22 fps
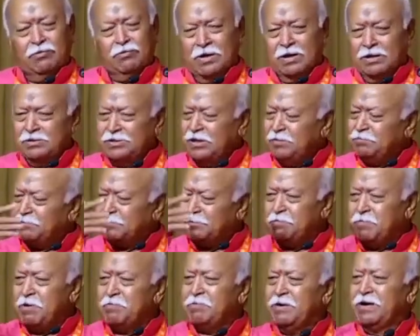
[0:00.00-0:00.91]
Their
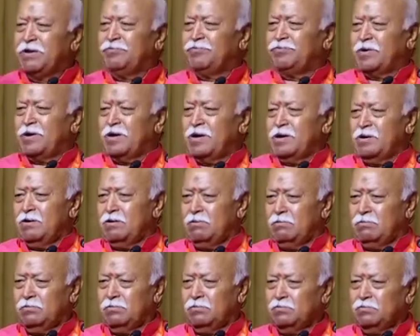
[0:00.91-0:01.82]
worships may be
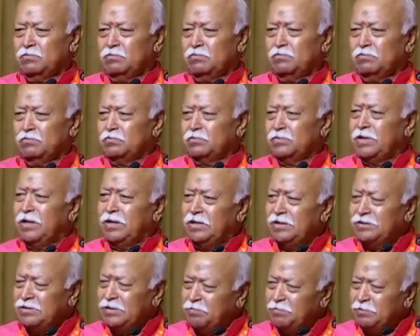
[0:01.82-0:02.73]
different.
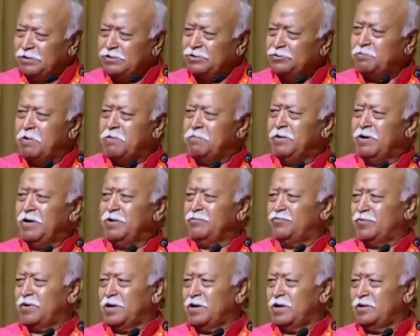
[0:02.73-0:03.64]
Their disciplines may
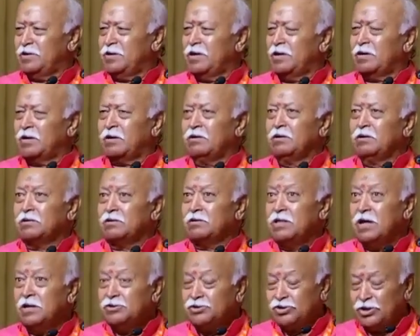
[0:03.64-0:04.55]
be different. Their
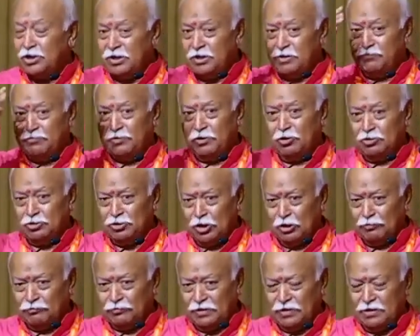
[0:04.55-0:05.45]
darshan of
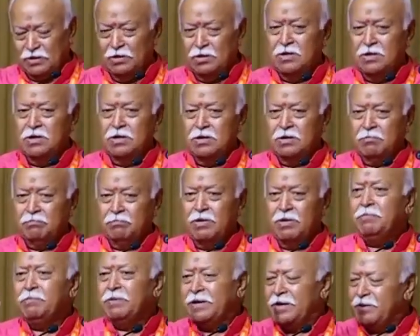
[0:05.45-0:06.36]
philosophy
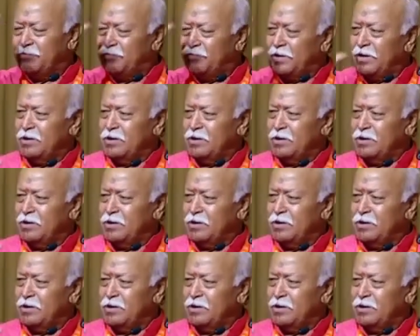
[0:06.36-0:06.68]
may be